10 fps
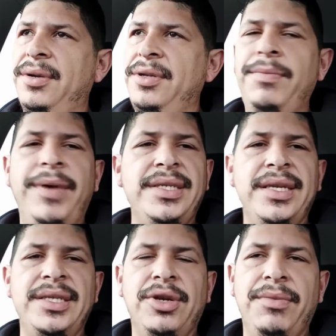you
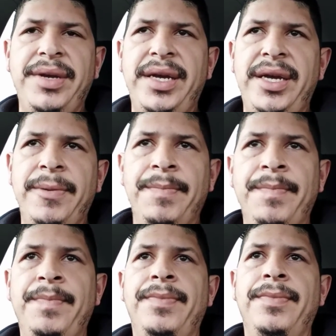basically told me
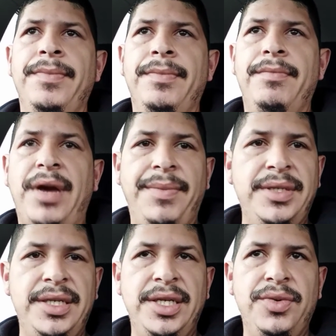
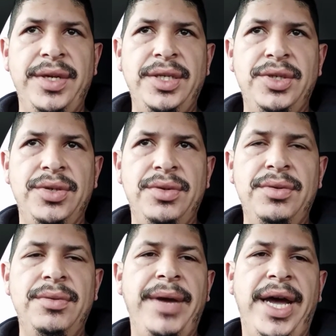Proposition 22
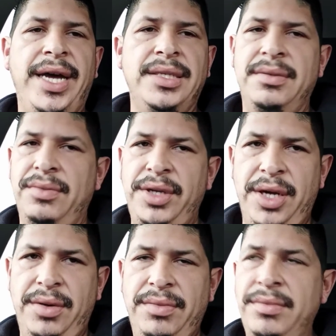passed, we
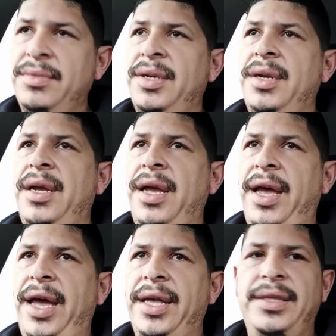know.
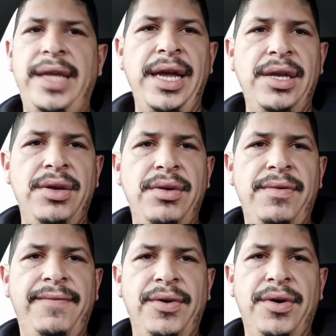And thank you
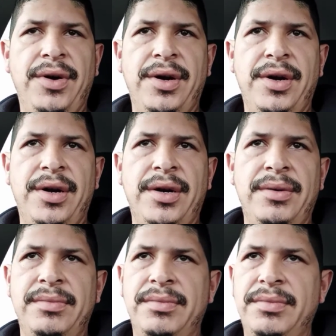for
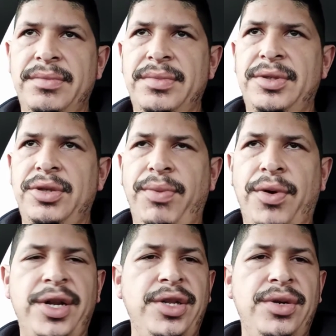
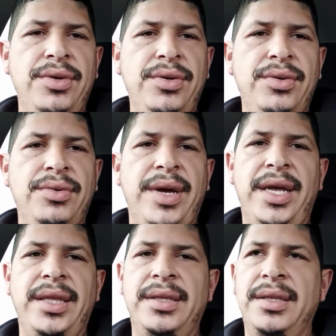supporting you
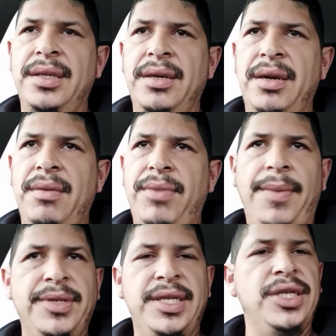and
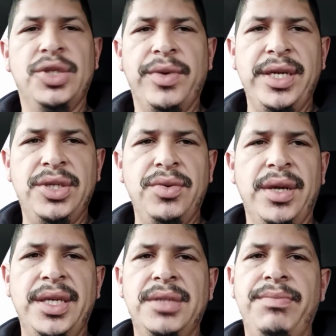Proposition 22 on
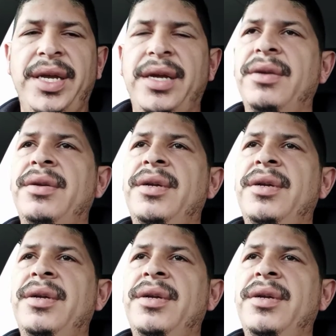this bill.